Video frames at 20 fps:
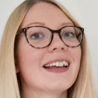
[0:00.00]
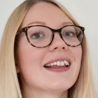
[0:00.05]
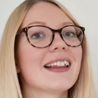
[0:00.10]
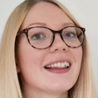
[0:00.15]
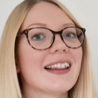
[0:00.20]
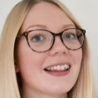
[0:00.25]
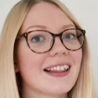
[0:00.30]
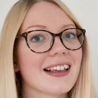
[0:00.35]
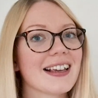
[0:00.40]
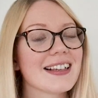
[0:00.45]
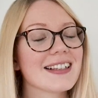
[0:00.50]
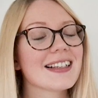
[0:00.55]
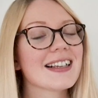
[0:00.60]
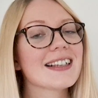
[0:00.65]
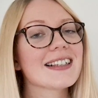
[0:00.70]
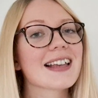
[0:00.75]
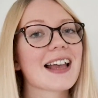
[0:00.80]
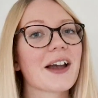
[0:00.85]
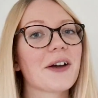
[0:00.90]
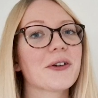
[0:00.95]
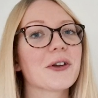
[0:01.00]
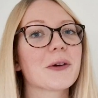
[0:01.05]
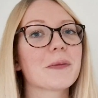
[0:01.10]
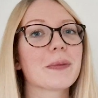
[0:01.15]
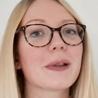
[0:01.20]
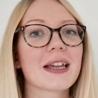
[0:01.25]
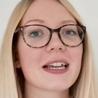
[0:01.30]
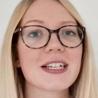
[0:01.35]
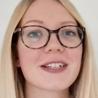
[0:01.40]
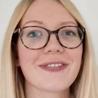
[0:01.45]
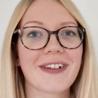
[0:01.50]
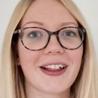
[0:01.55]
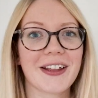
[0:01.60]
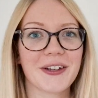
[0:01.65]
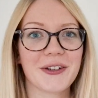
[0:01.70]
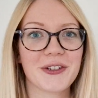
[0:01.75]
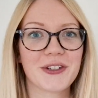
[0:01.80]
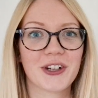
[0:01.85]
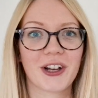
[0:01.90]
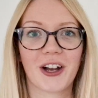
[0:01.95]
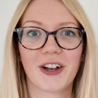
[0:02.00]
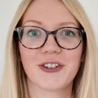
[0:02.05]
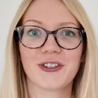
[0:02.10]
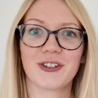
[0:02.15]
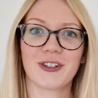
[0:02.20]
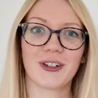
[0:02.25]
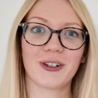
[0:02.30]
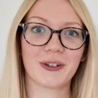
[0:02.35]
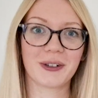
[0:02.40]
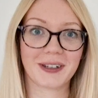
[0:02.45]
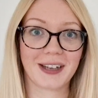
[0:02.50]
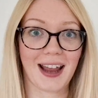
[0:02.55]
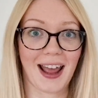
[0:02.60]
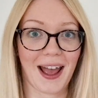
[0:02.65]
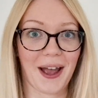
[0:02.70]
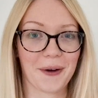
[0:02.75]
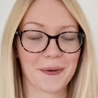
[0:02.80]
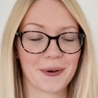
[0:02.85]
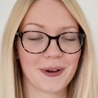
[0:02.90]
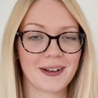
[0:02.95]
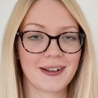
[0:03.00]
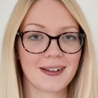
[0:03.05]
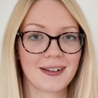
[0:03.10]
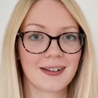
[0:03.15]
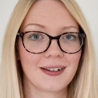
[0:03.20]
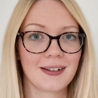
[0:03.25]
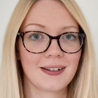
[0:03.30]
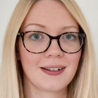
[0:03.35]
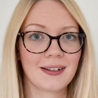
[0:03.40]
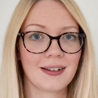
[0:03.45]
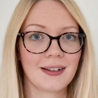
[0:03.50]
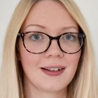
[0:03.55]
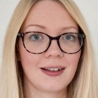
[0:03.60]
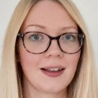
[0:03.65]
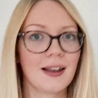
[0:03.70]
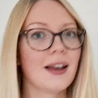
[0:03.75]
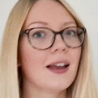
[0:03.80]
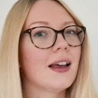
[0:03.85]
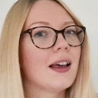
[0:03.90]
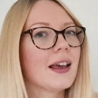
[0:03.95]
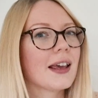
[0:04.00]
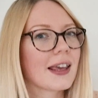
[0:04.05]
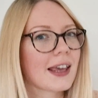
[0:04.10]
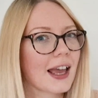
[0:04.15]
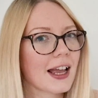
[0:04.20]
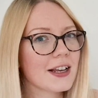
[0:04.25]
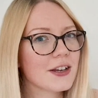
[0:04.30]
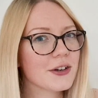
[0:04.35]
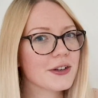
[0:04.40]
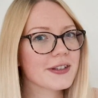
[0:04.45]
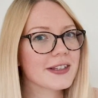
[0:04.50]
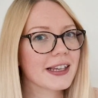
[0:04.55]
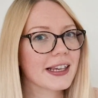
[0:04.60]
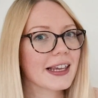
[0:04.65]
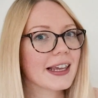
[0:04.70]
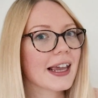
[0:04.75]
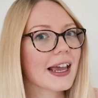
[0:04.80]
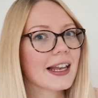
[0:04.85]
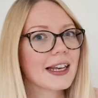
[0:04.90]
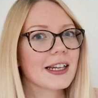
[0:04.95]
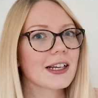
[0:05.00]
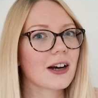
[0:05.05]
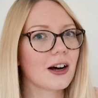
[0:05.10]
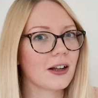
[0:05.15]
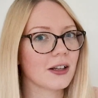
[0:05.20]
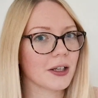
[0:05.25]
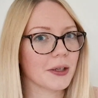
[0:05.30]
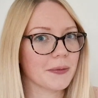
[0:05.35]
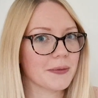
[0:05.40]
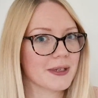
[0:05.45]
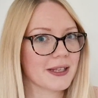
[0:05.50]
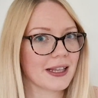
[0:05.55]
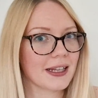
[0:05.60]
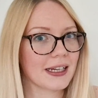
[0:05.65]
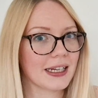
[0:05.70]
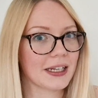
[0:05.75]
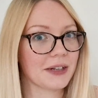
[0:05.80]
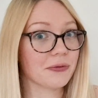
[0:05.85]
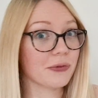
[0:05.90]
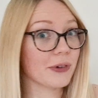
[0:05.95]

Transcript: This is how your place value chart should look now. Can you see any columns that need